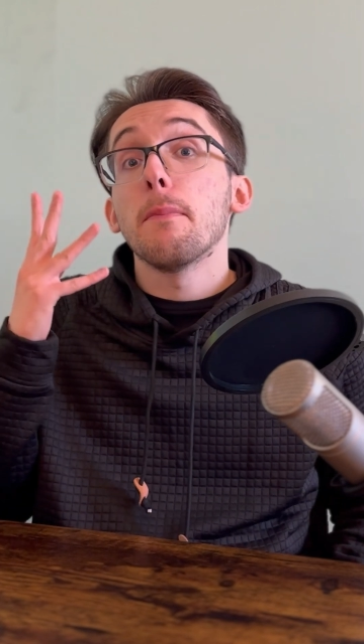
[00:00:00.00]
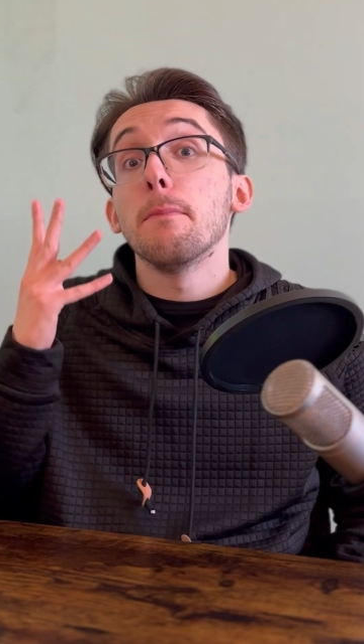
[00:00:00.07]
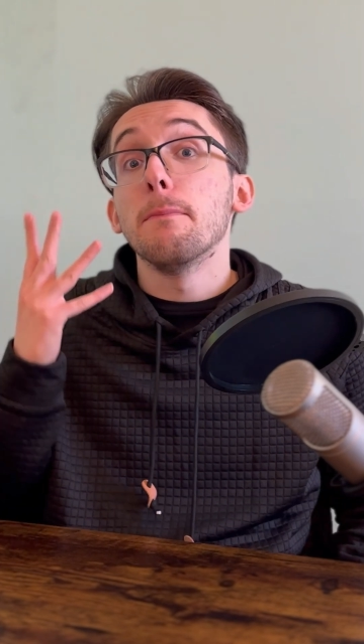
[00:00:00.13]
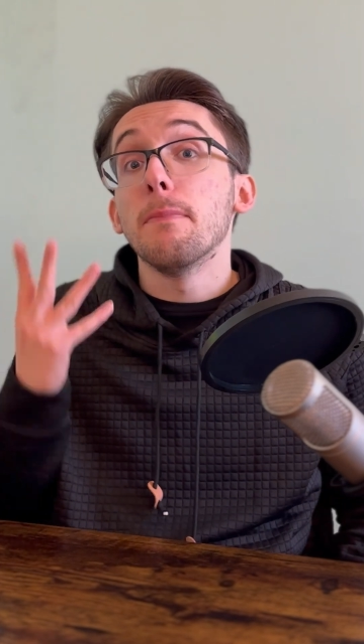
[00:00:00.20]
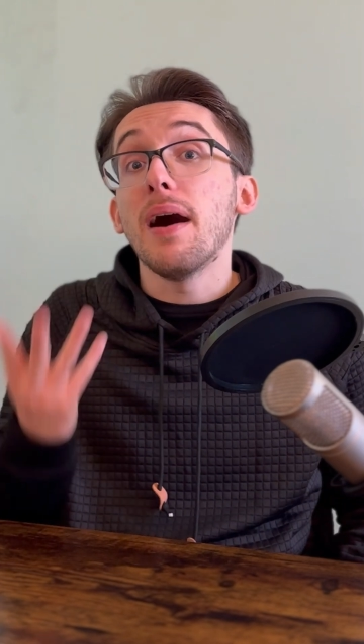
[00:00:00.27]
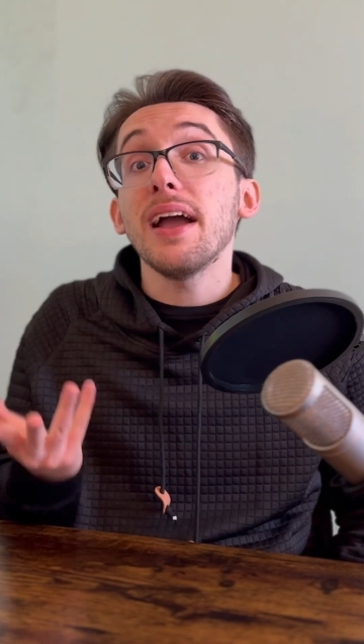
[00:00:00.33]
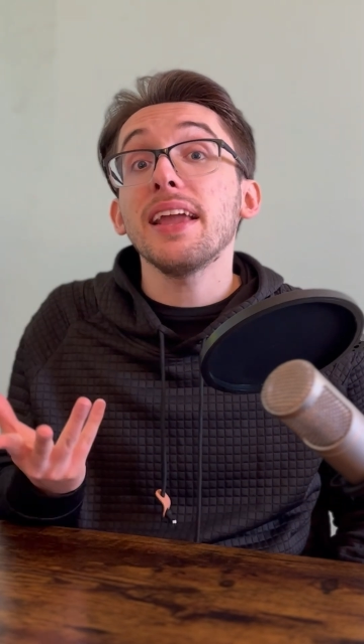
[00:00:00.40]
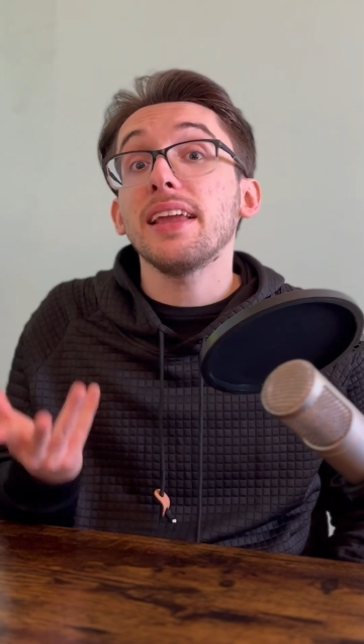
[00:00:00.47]

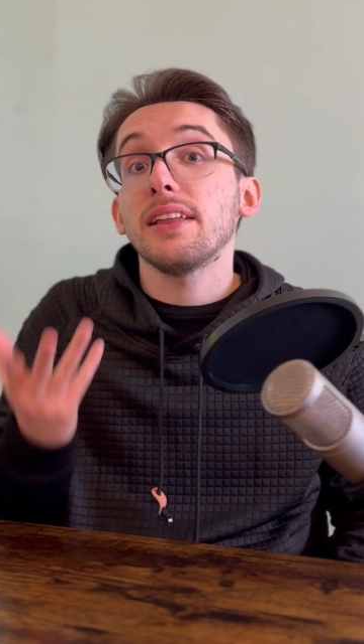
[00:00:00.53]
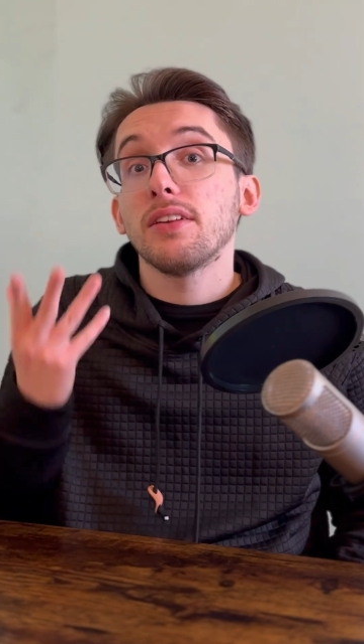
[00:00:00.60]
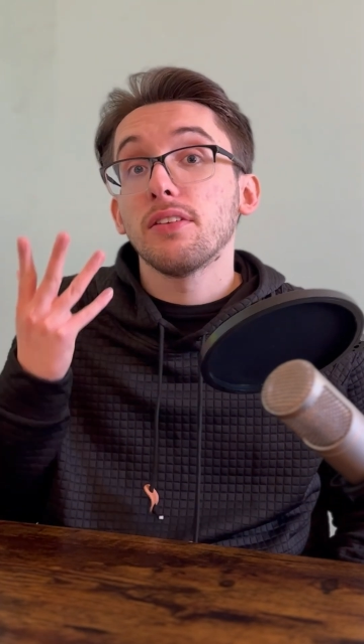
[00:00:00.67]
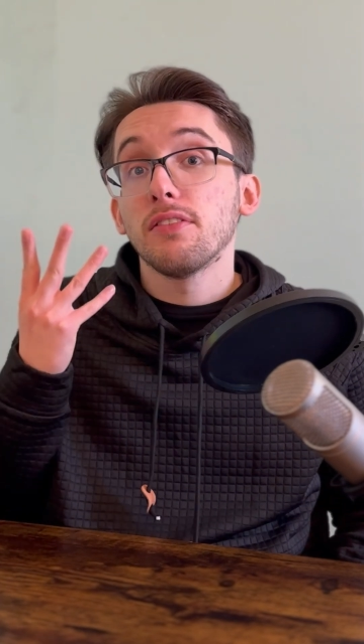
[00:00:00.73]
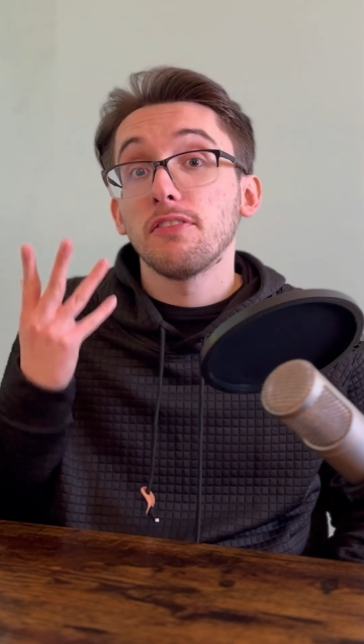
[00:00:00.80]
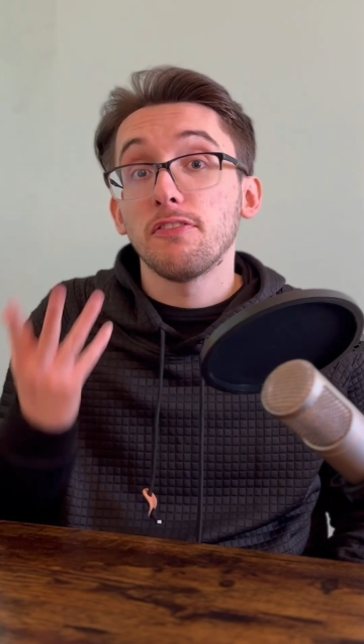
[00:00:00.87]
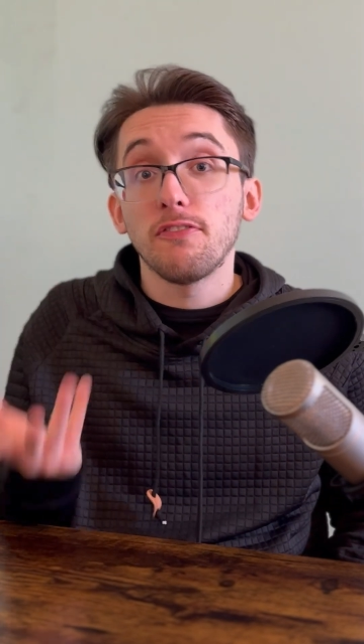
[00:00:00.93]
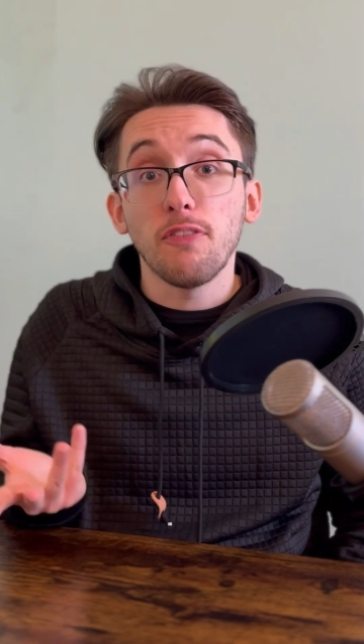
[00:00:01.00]
might
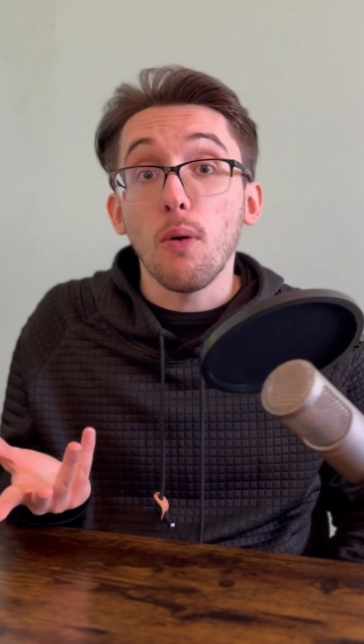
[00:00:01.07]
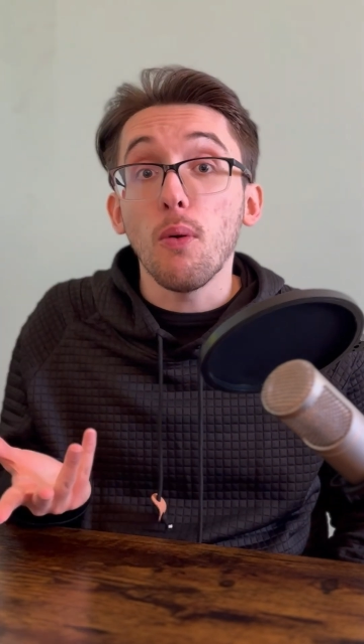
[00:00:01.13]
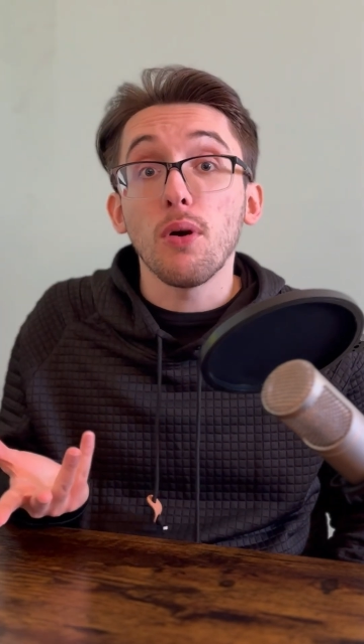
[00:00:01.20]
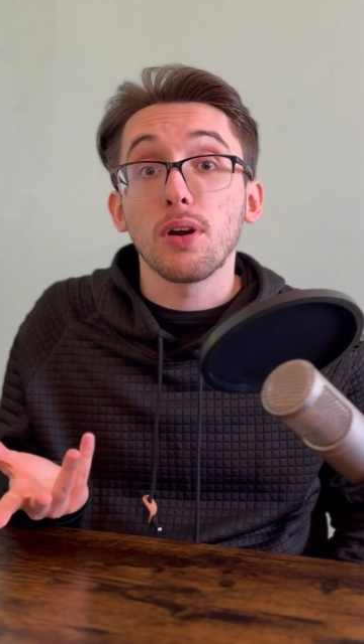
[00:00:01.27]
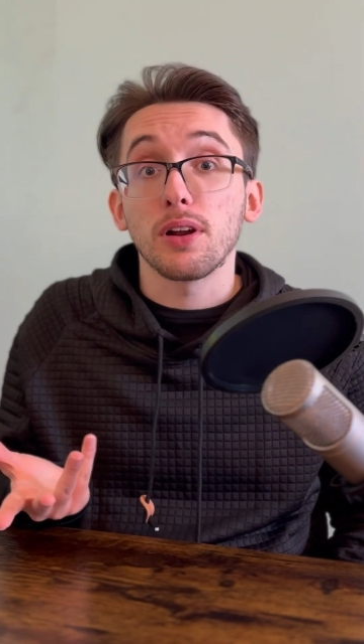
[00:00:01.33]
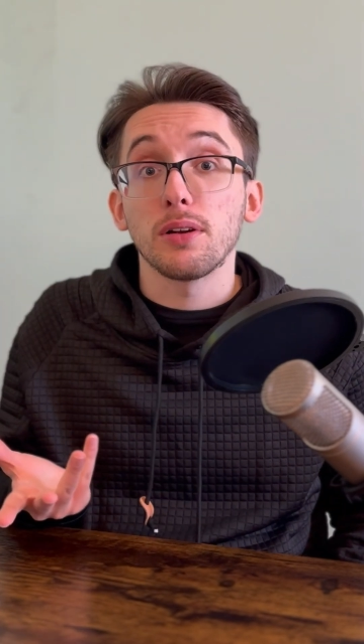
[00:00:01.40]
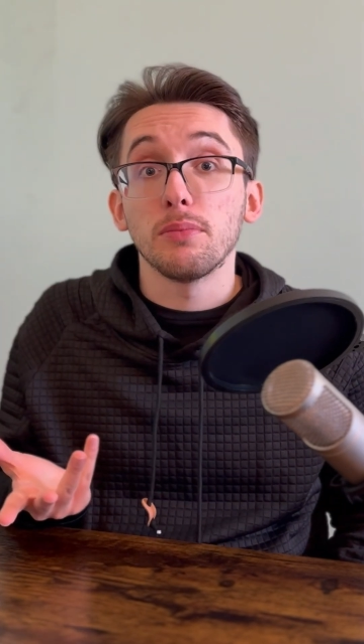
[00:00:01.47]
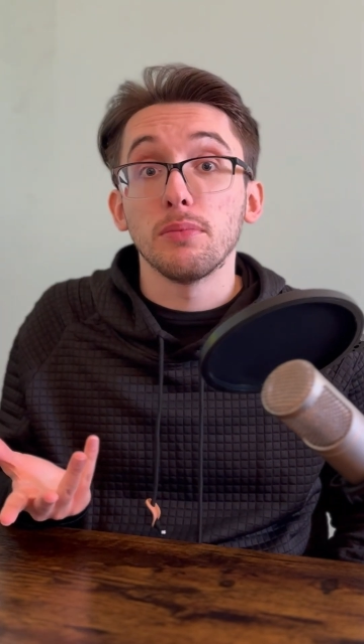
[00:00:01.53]

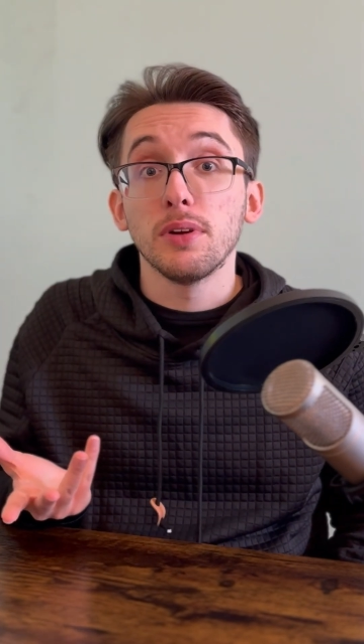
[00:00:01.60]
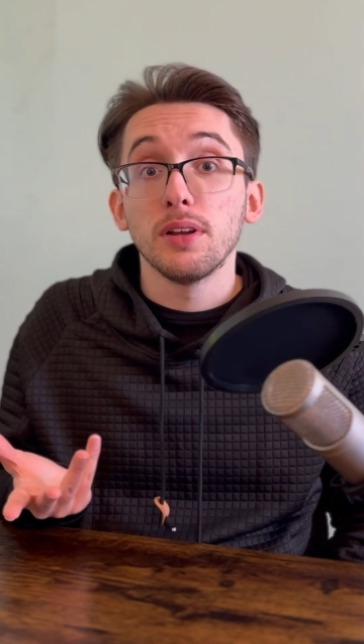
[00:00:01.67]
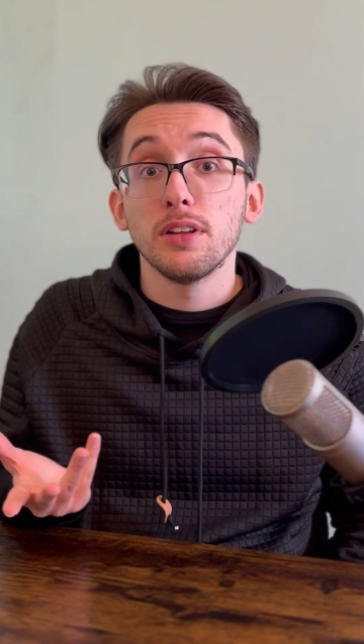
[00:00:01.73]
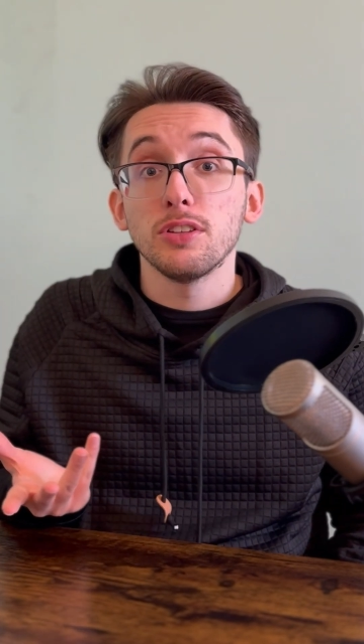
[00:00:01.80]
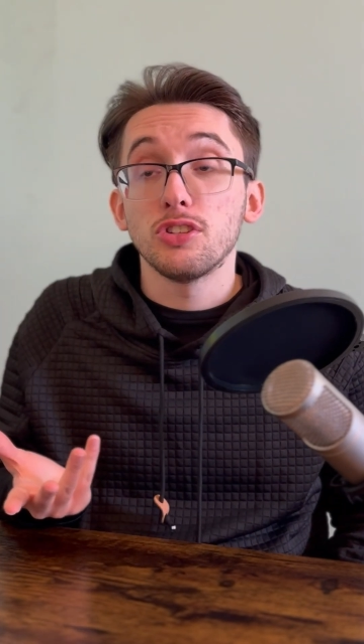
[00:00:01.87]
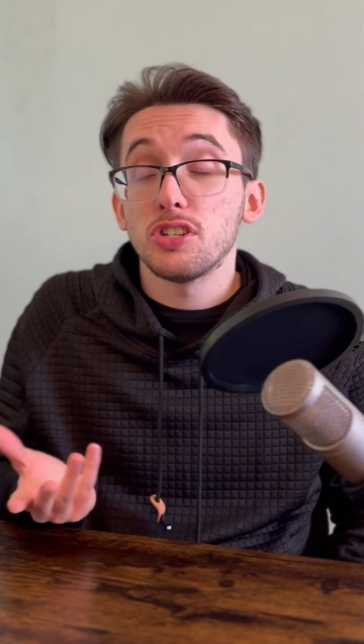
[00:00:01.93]
form